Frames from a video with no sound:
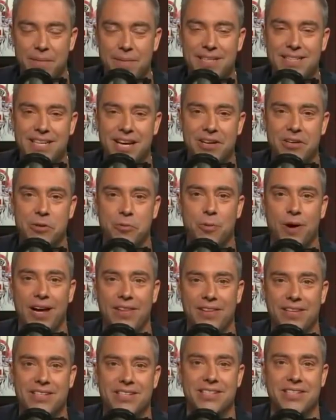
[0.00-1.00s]
me tell you why
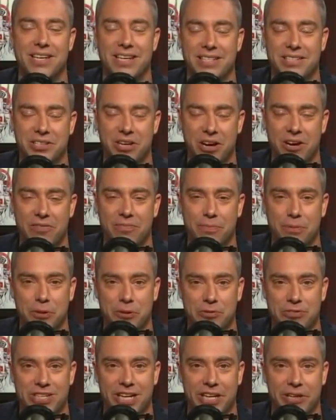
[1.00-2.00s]
this is a soft
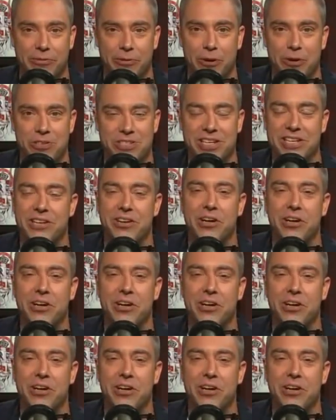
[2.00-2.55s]
move, Jalen Rose. And you're